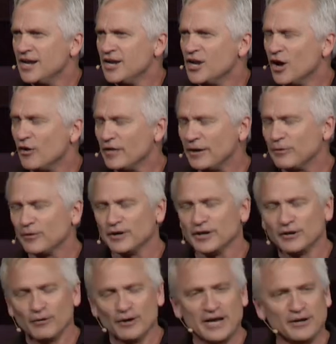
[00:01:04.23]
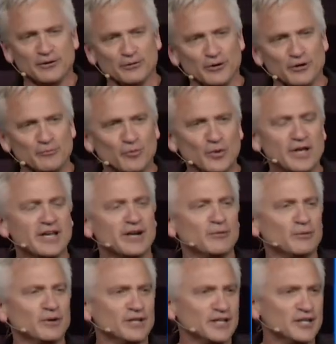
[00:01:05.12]
No, they were a great group. We had
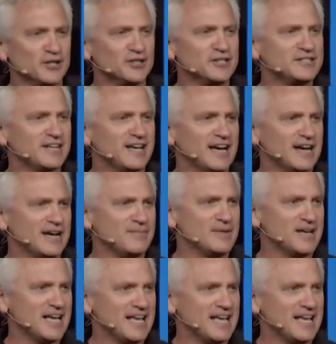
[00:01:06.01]
a really good time,